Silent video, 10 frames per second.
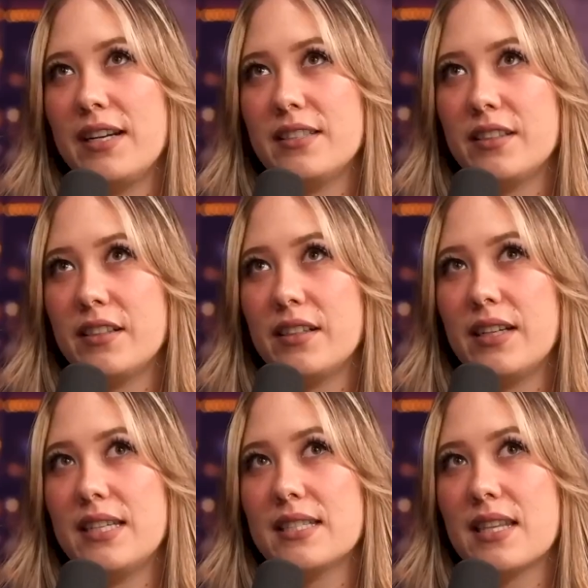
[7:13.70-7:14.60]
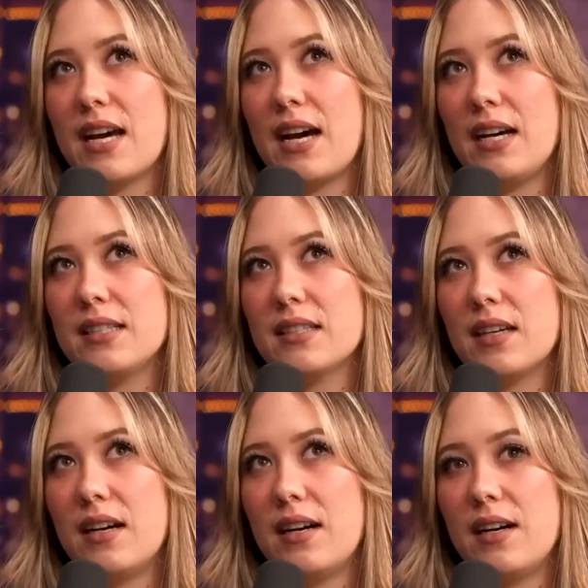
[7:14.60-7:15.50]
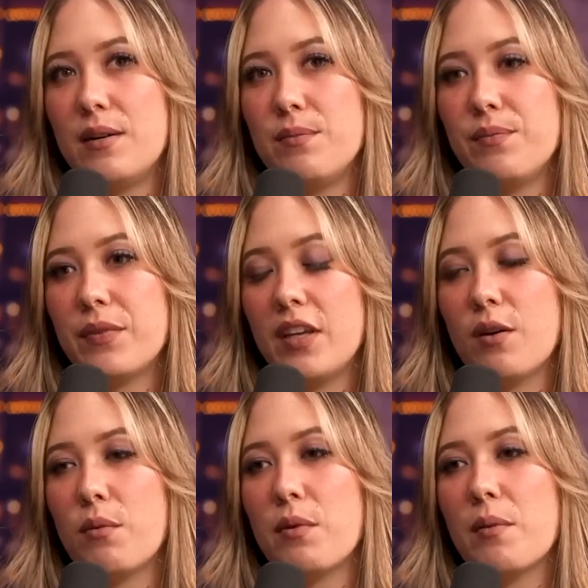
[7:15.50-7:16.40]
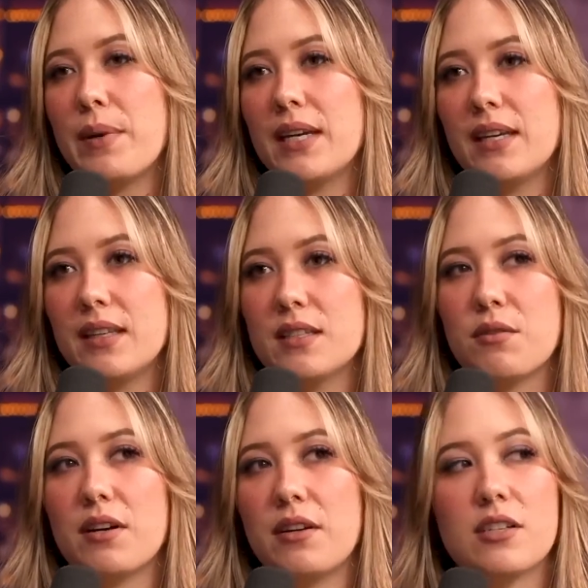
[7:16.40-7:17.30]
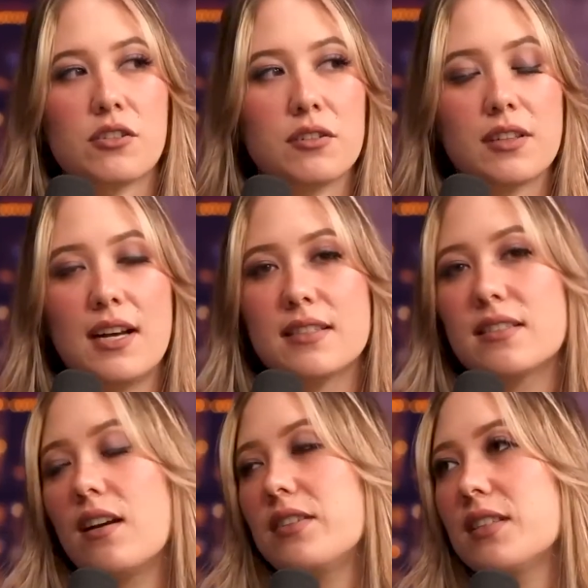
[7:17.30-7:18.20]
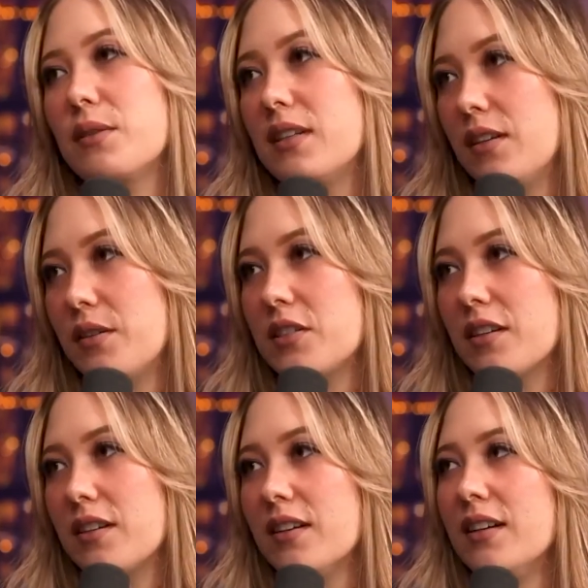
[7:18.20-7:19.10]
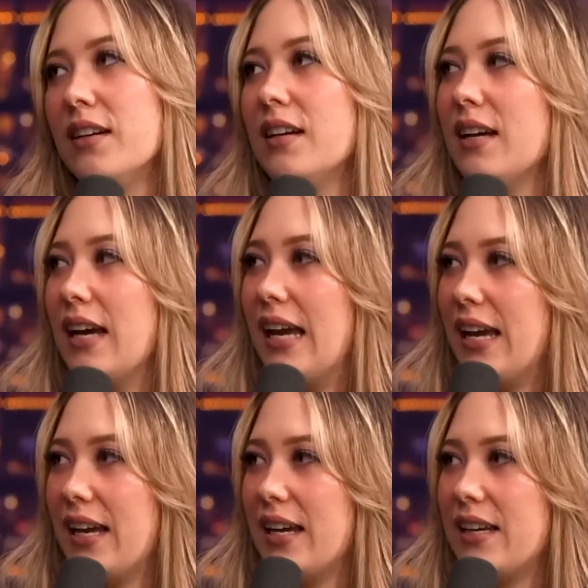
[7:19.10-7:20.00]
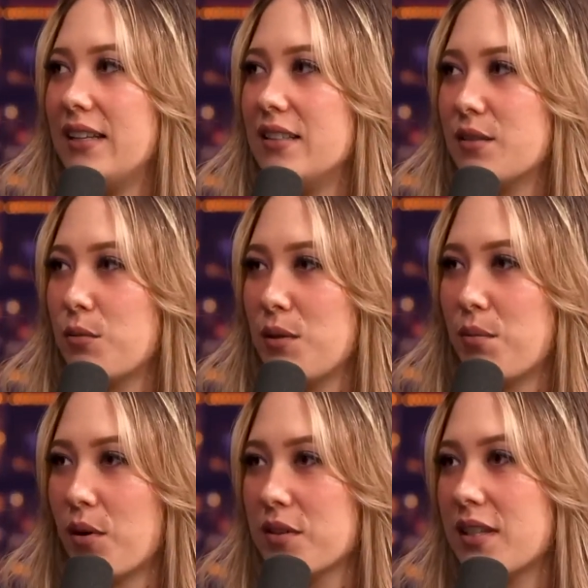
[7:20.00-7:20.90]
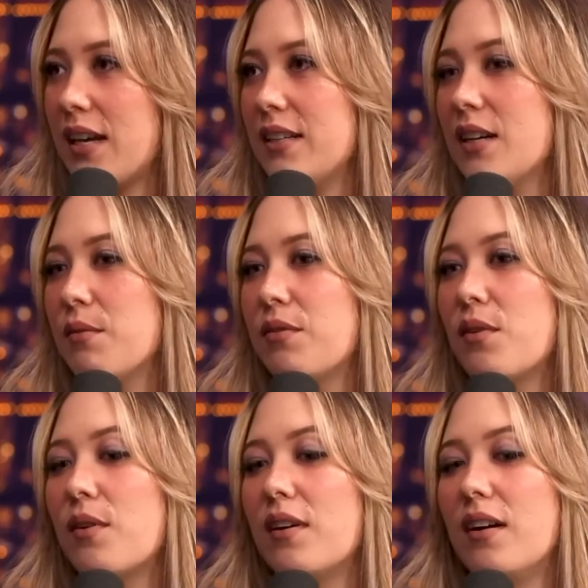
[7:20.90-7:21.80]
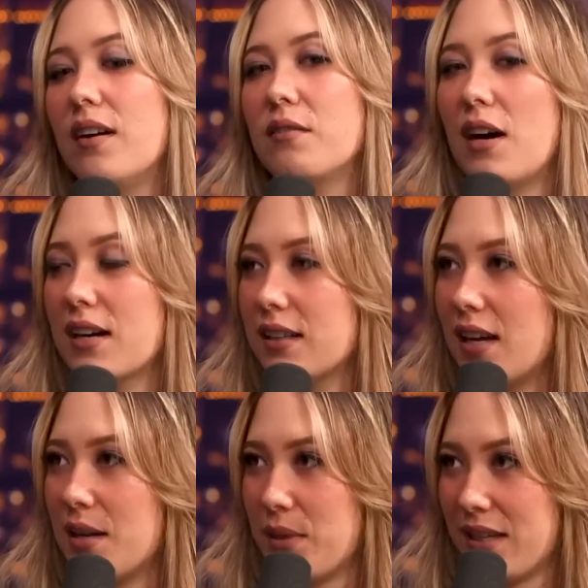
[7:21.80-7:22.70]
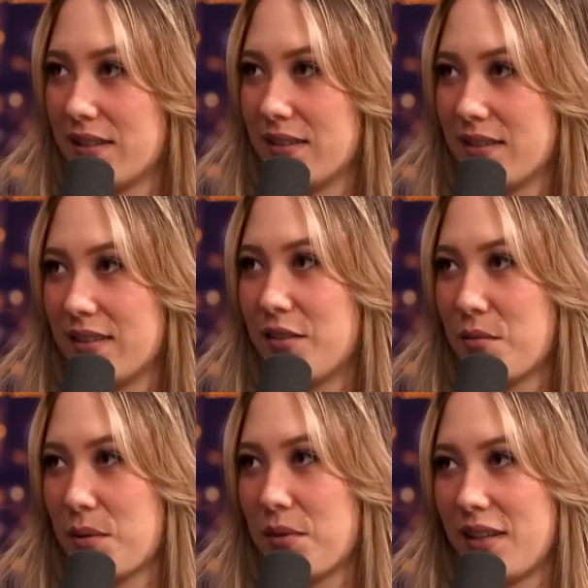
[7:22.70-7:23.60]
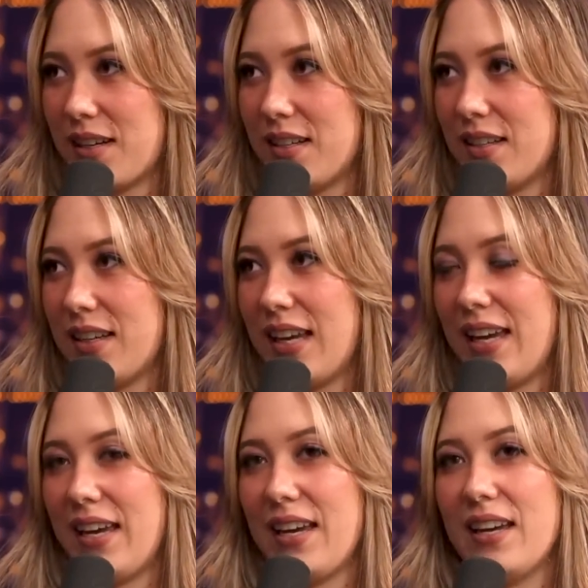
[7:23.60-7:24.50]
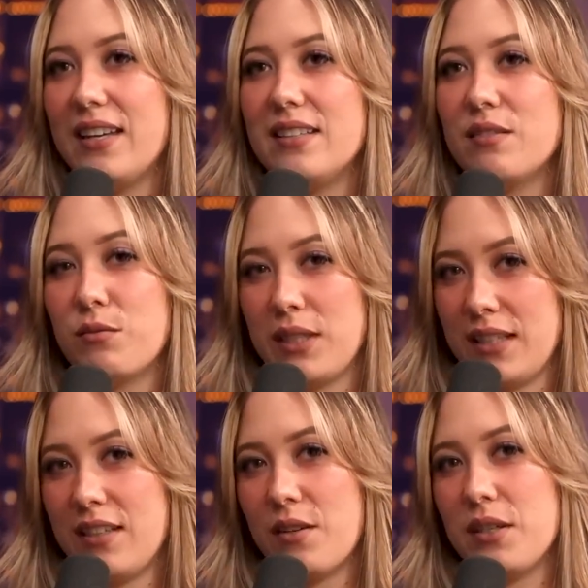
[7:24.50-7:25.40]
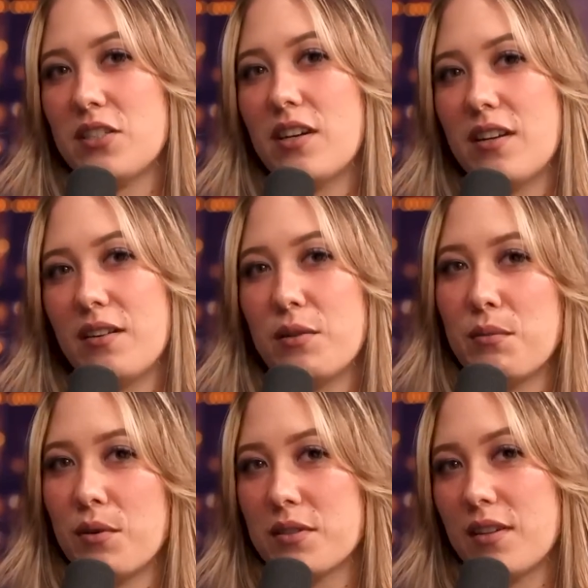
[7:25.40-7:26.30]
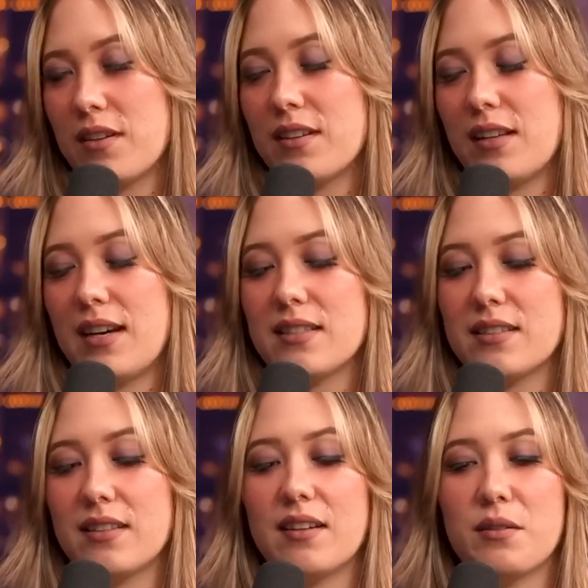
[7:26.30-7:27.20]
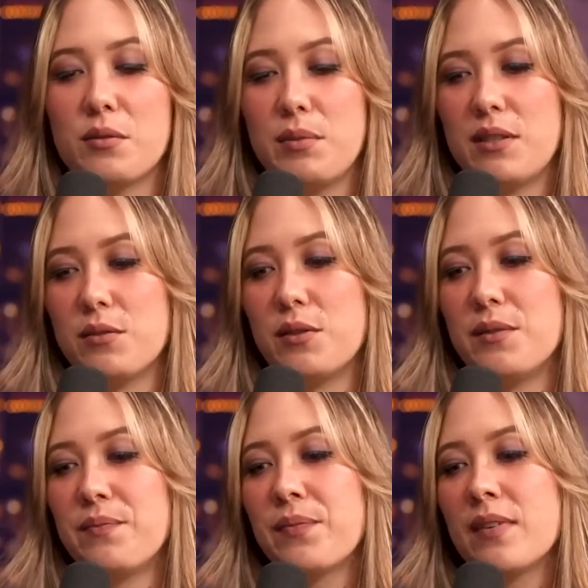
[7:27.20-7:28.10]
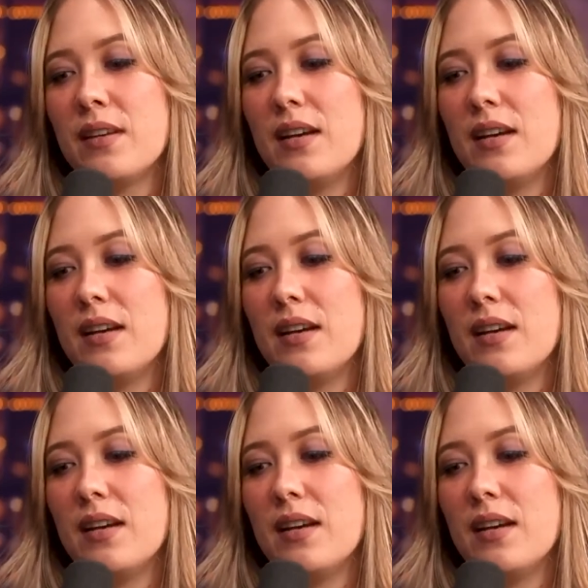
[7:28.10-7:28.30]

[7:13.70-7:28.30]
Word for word: crazier is that, um, you know, when we were picking these recreational classes, obviously we didn't know each other. And we both signed up for rock climbing. You remember that? Yep. And we didn't know each other. And we both saw the class and thought it would be cool.